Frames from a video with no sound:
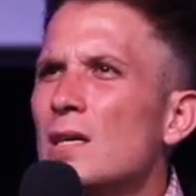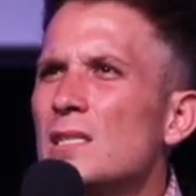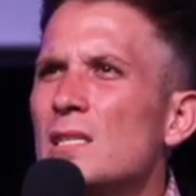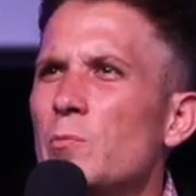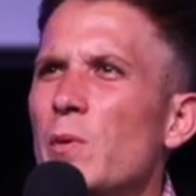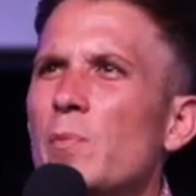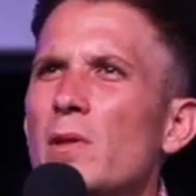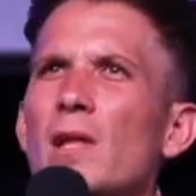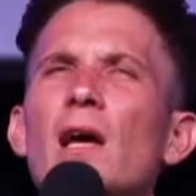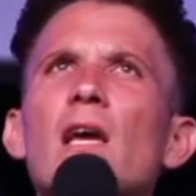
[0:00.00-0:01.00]
see people
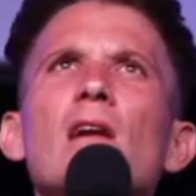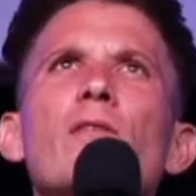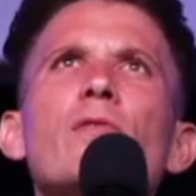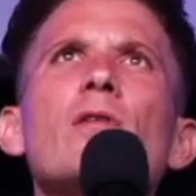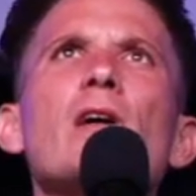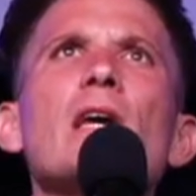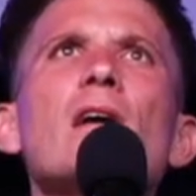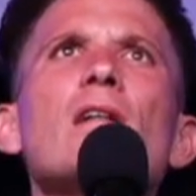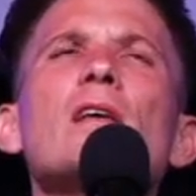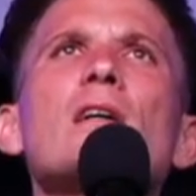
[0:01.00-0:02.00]
that are ill. If you are ill here